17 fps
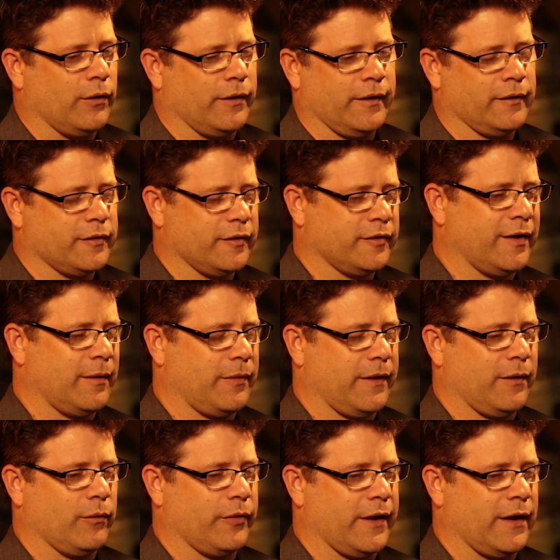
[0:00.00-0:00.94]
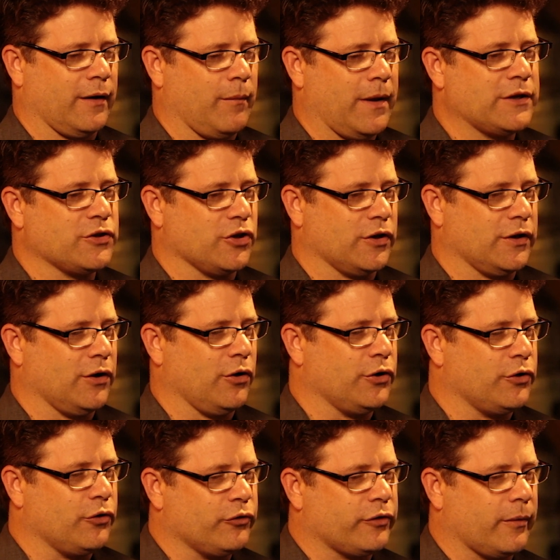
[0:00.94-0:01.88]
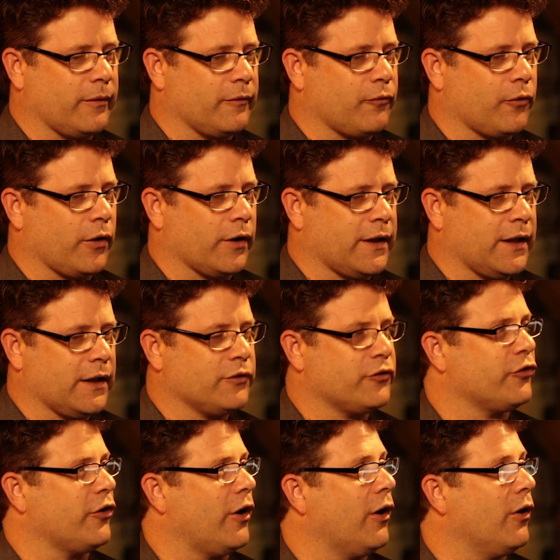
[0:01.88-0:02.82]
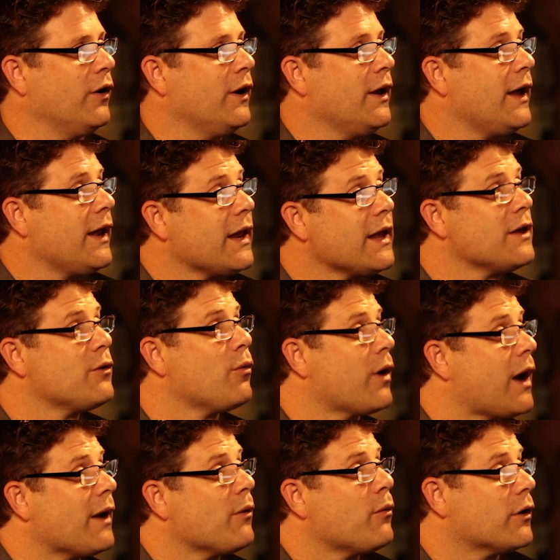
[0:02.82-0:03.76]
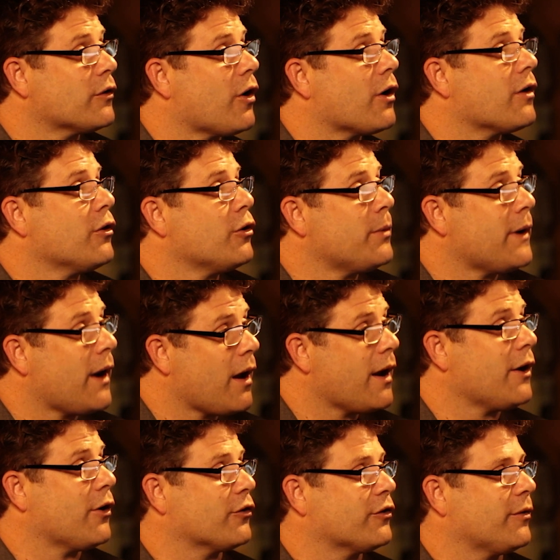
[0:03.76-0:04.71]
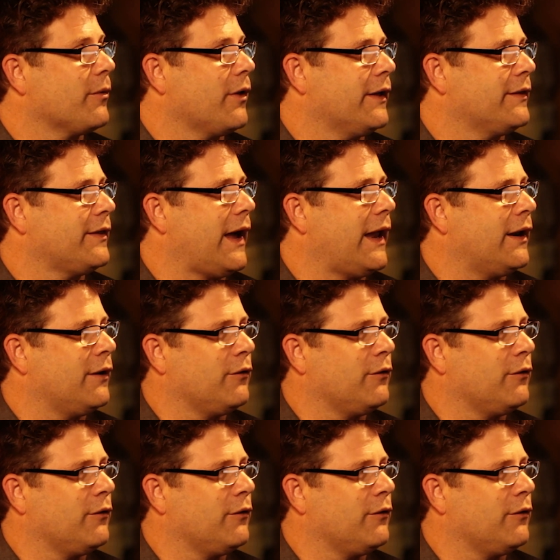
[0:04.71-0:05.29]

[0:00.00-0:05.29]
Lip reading: it's the same thing with animation. You do something for a kids show, and hey, you kind of want to talk a little bit higher or something like that.